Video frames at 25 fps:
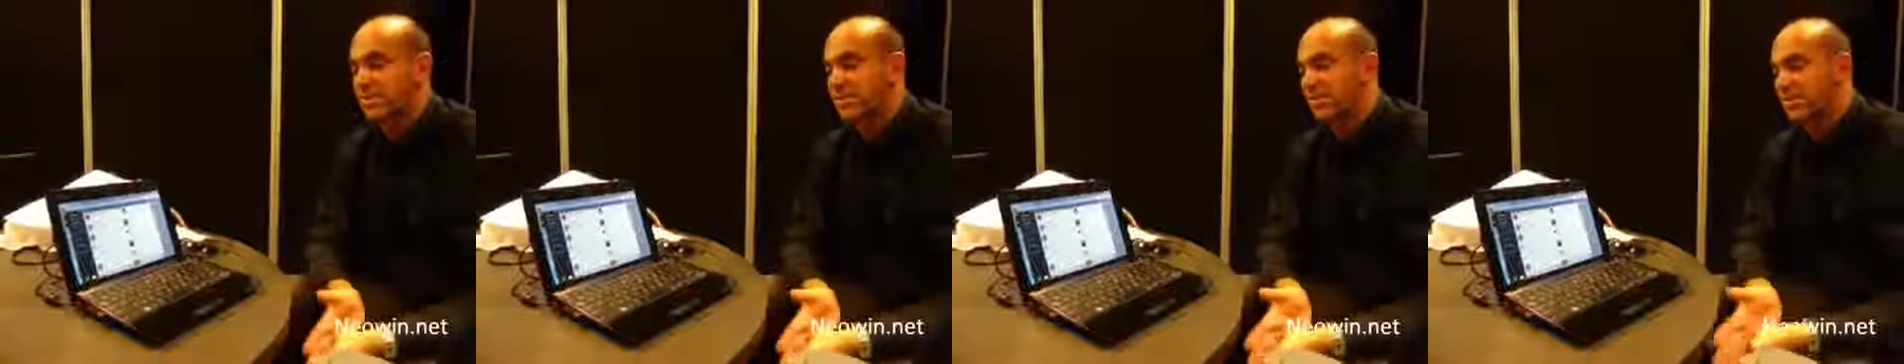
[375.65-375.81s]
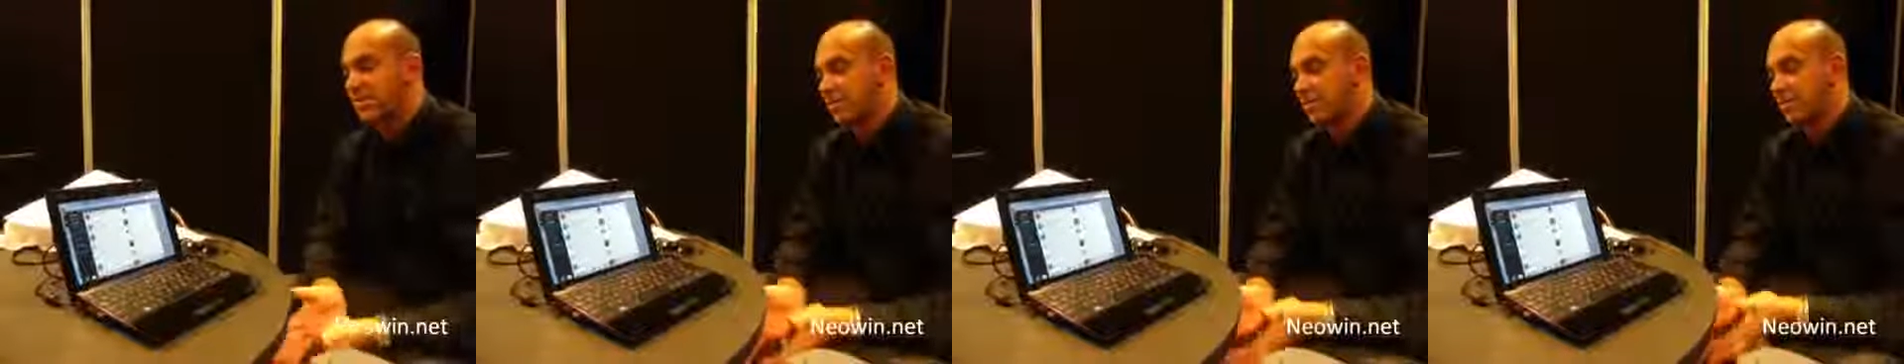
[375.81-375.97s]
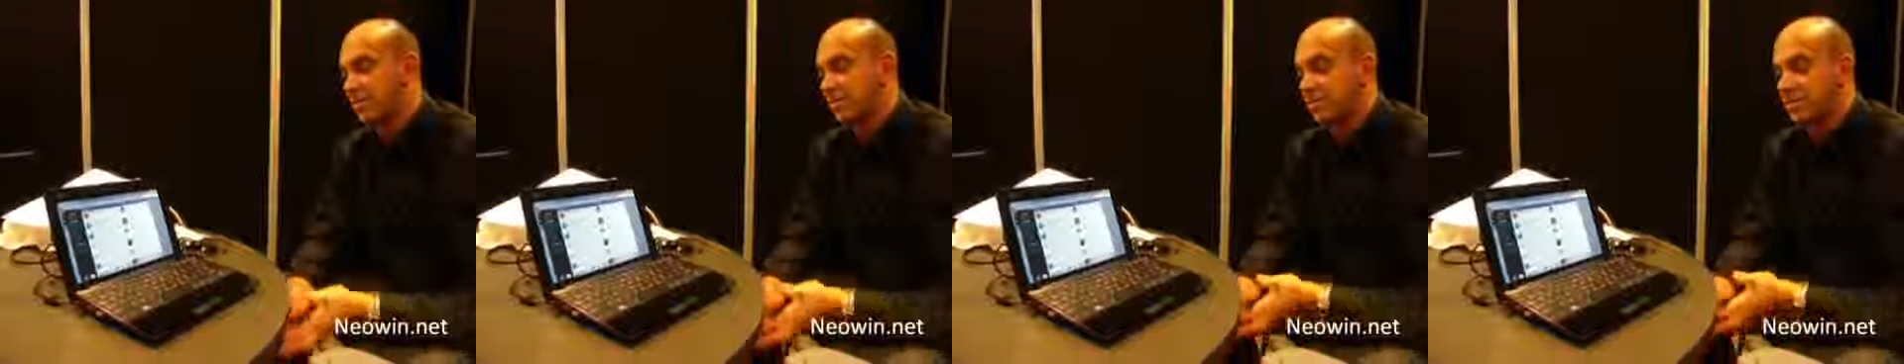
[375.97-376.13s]

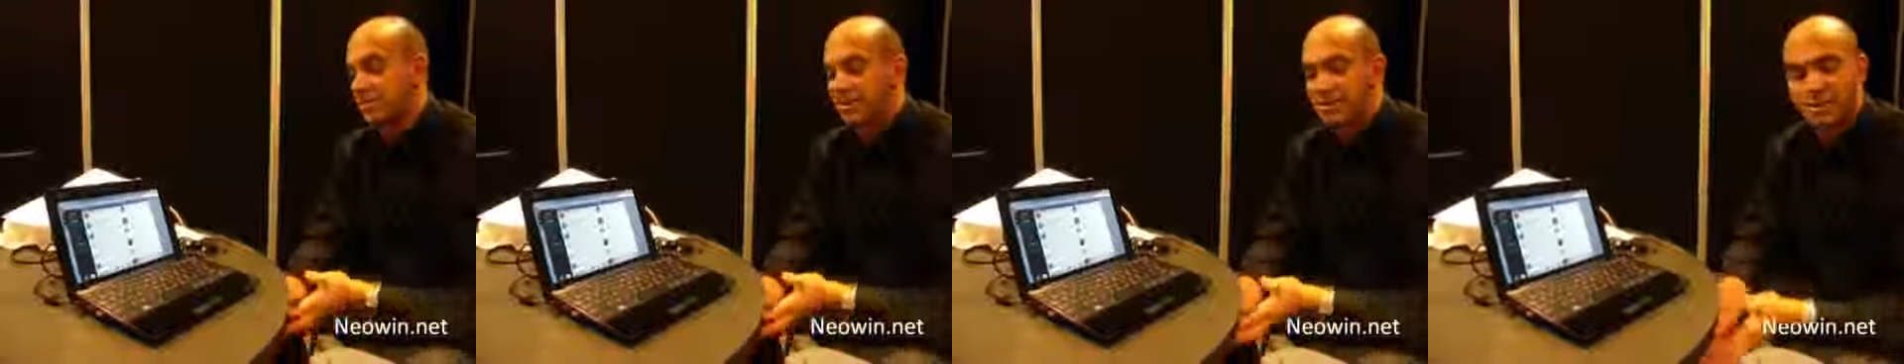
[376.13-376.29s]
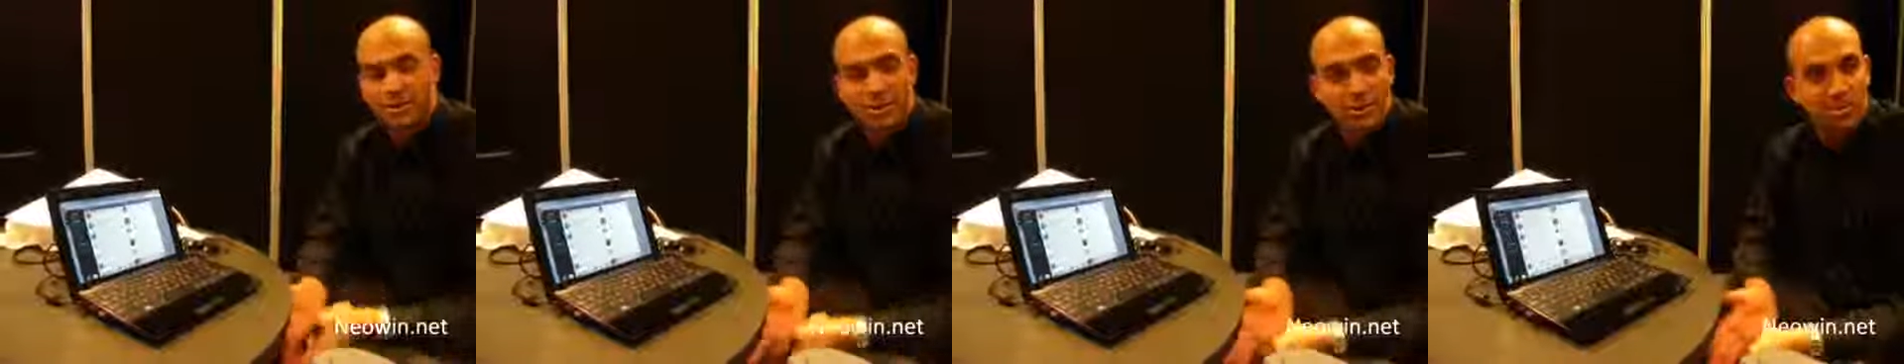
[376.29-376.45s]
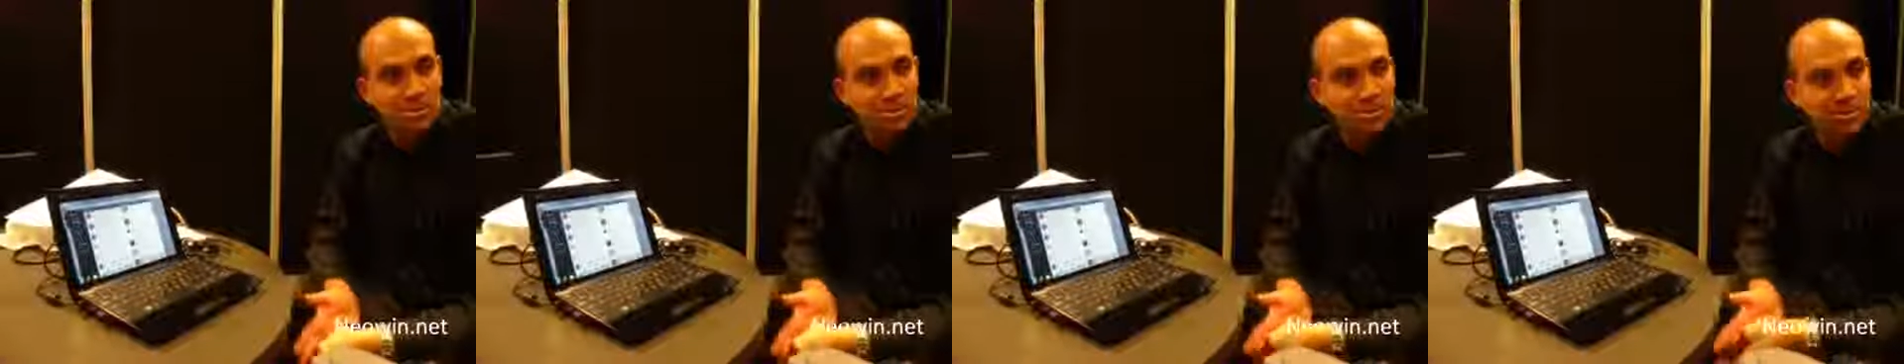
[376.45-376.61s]

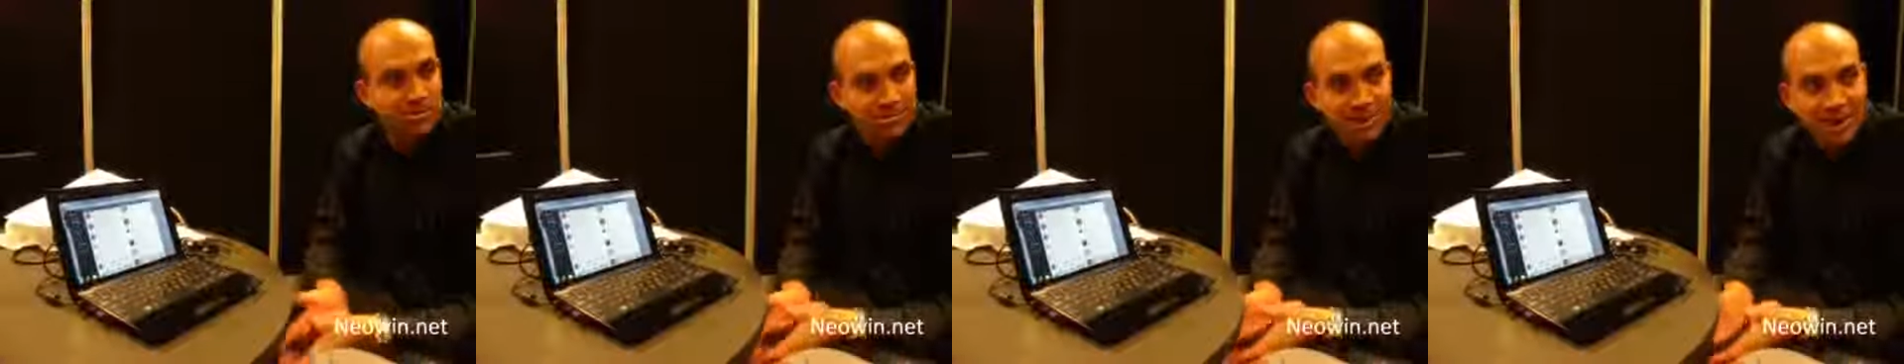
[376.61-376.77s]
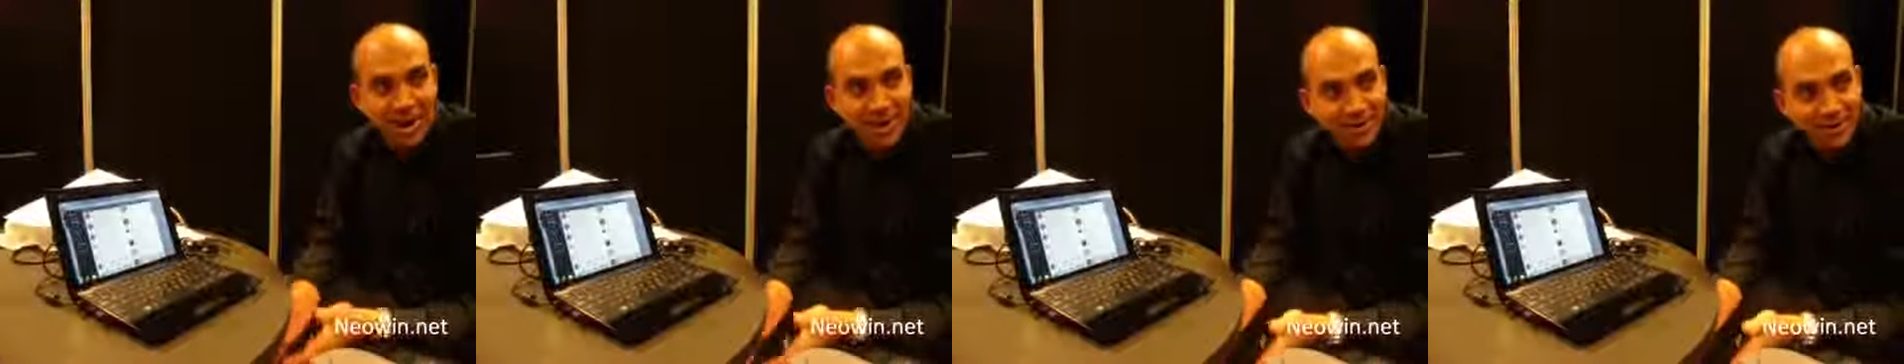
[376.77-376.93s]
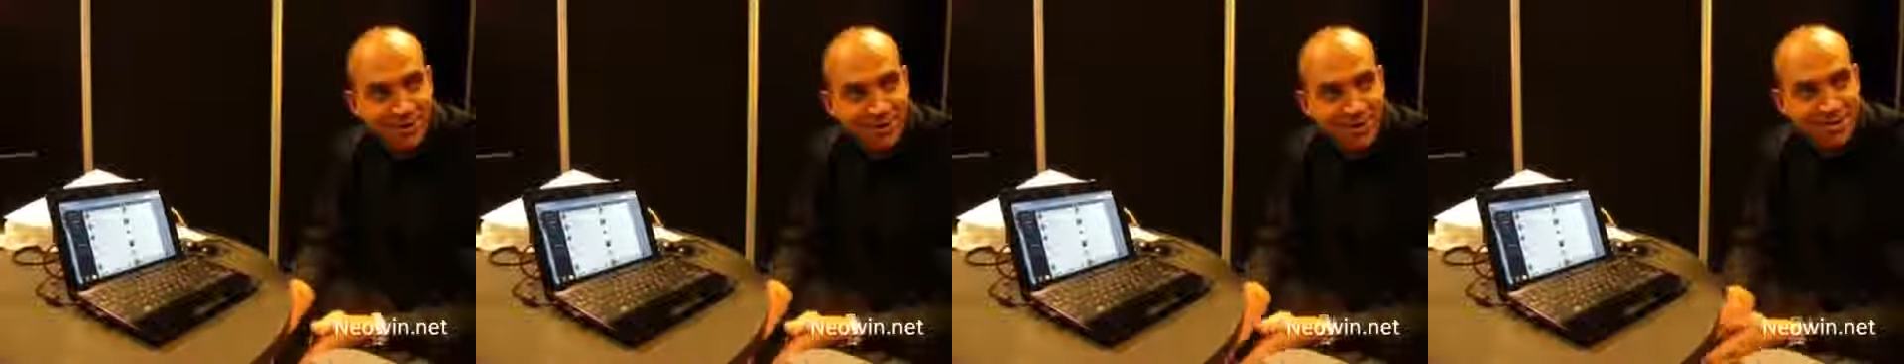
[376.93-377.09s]
a couple of
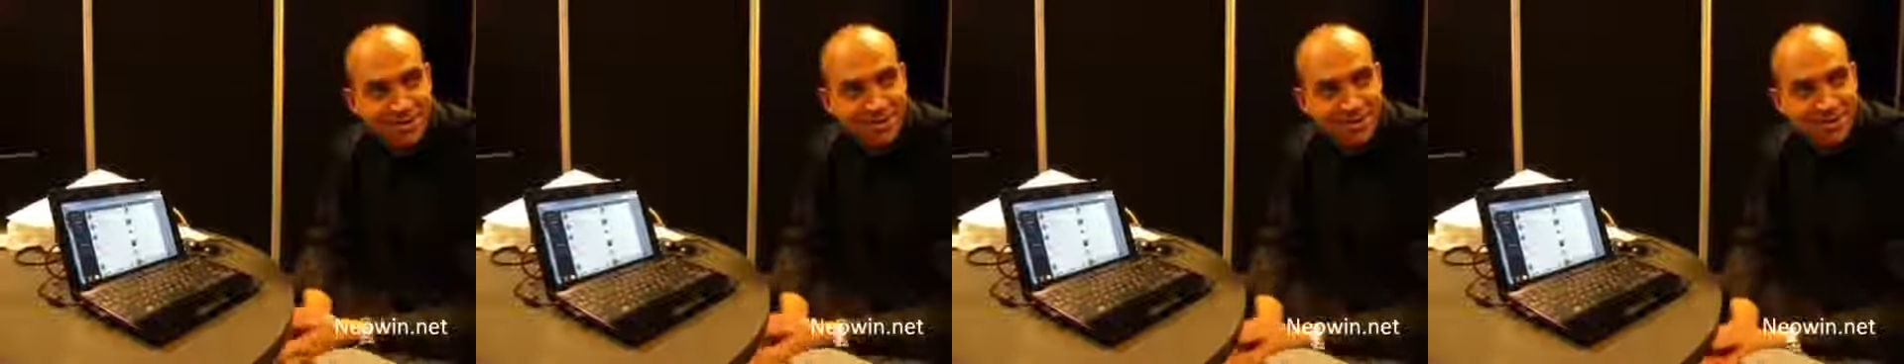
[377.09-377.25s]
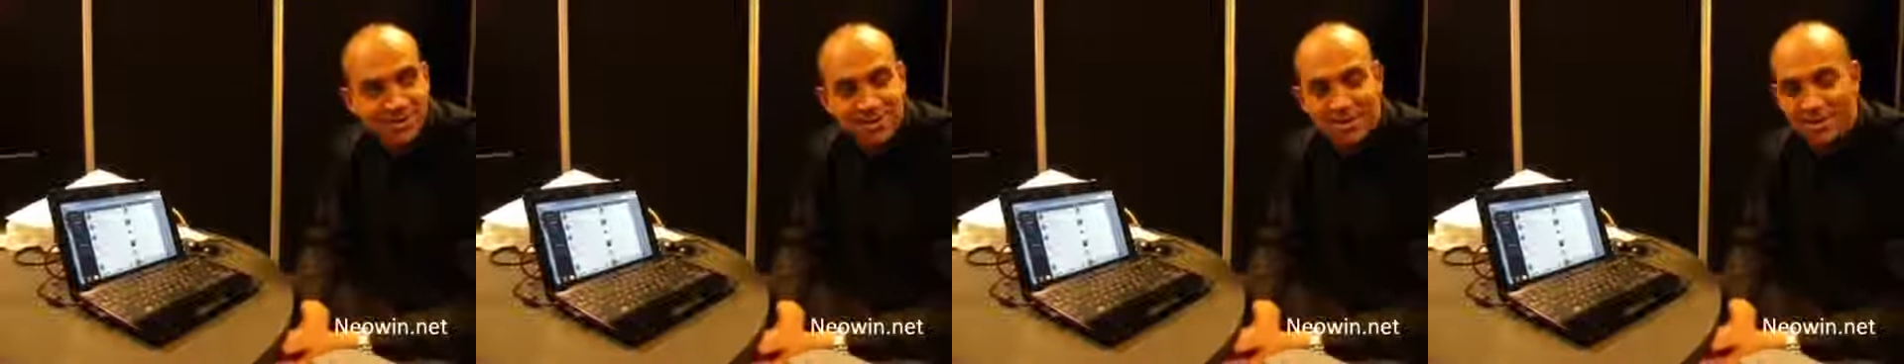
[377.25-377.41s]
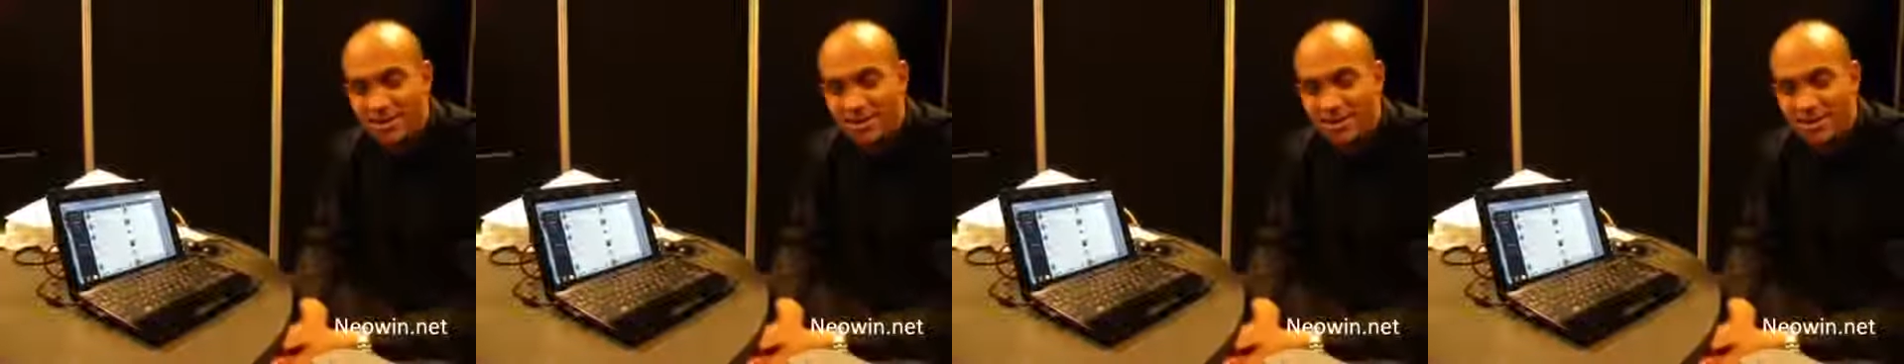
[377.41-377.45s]
hours.